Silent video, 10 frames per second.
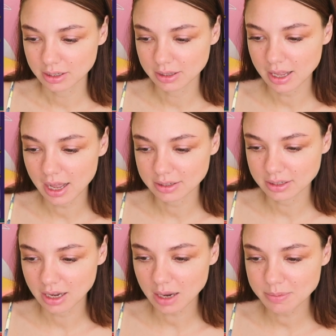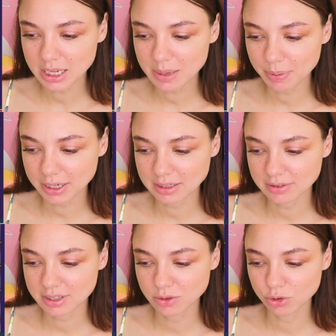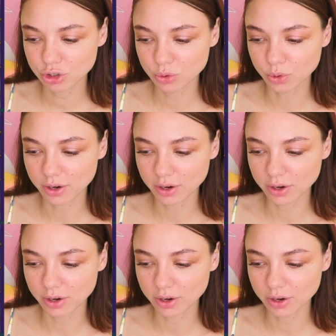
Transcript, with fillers: Nice, how can we move to the next level?